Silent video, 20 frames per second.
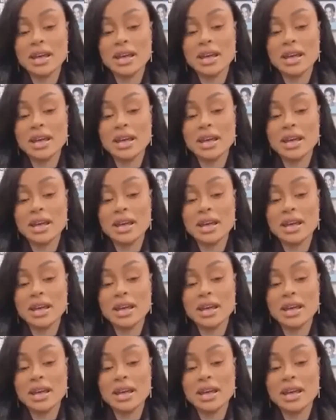
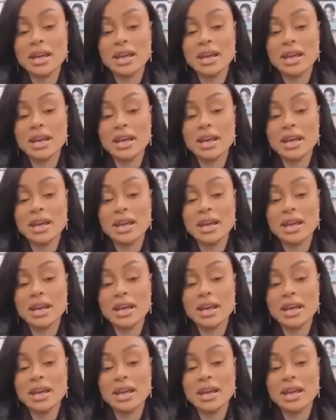
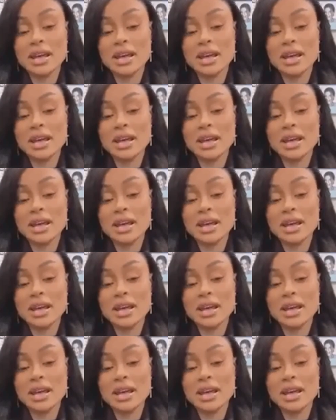
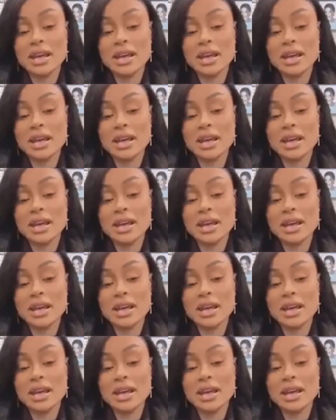
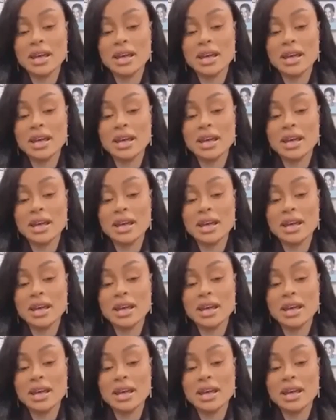
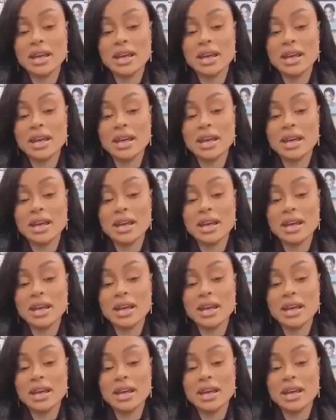
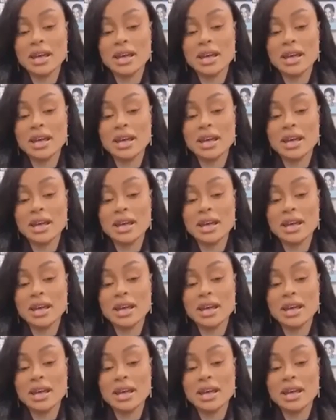
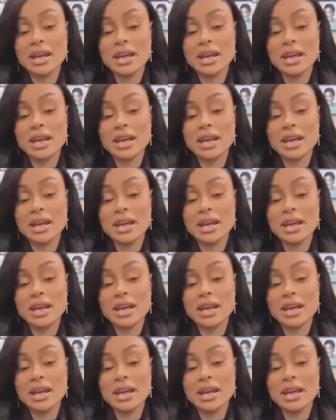This person isn't speaking.